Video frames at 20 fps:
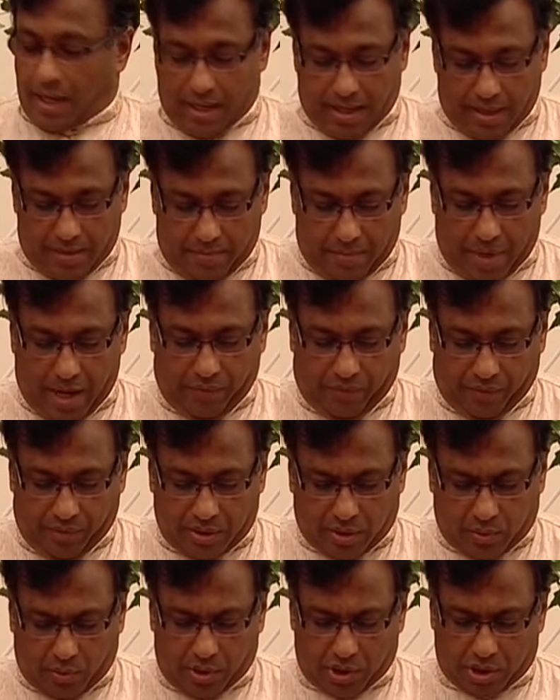Um, my
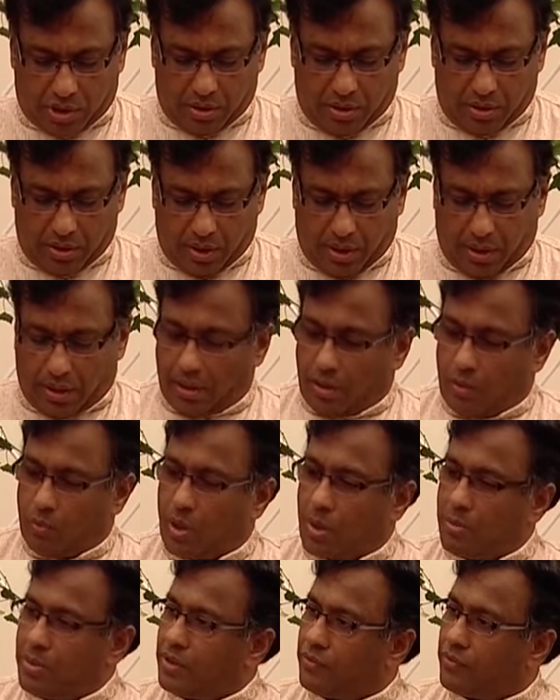first question
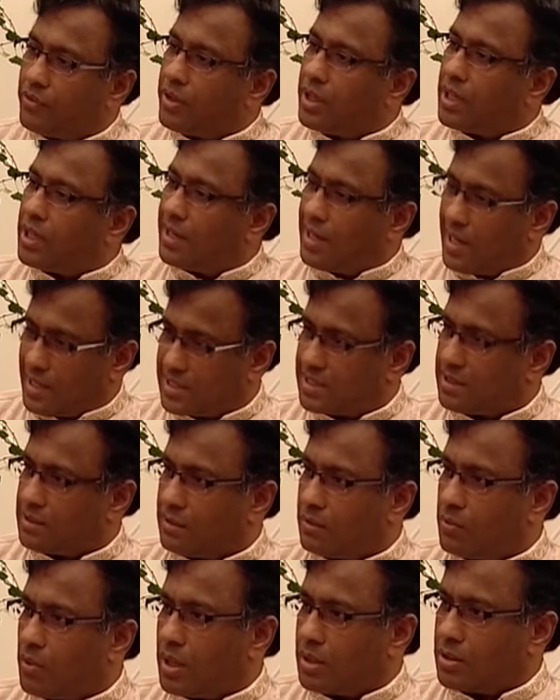will be a very
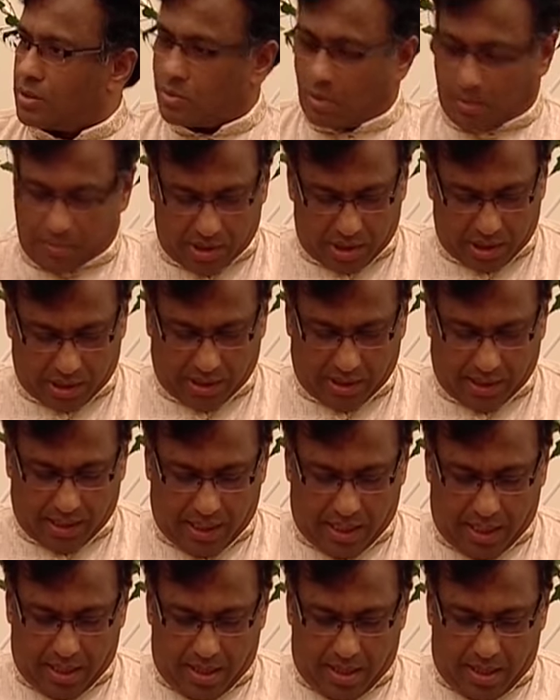classical one, Swamiji.
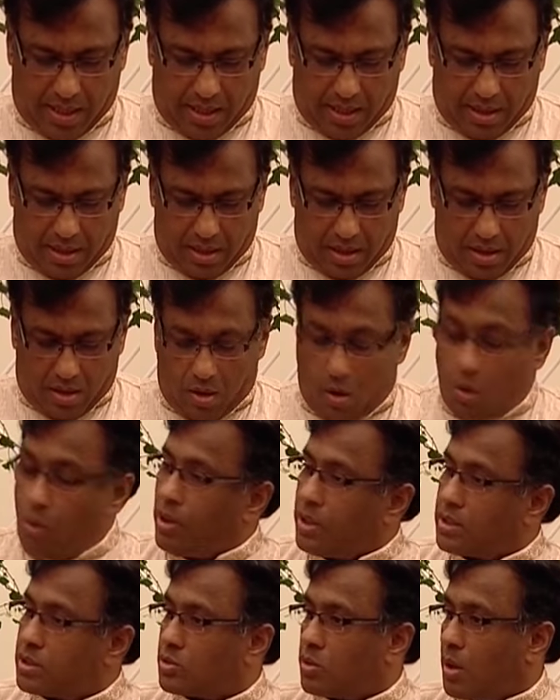
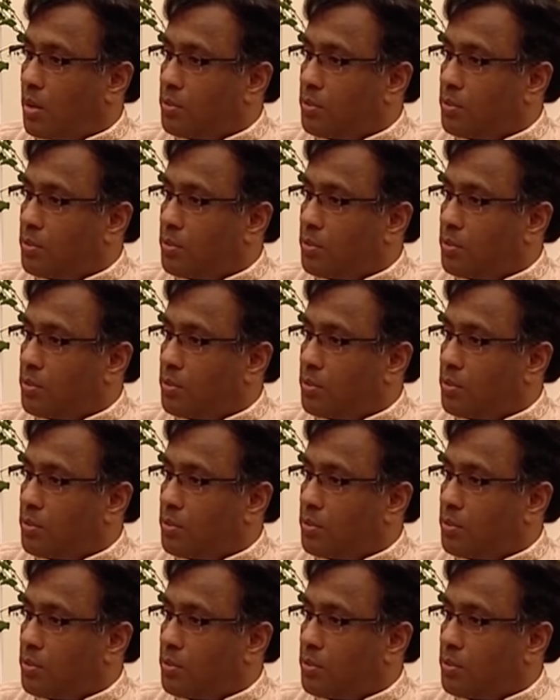Who is